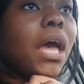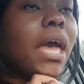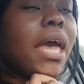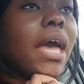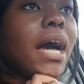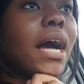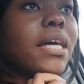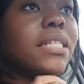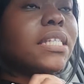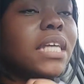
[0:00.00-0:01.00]

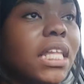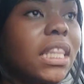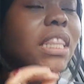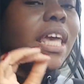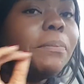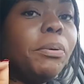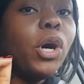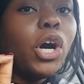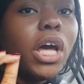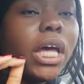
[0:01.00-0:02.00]
and they
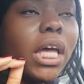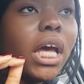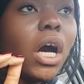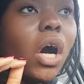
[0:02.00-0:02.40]
put,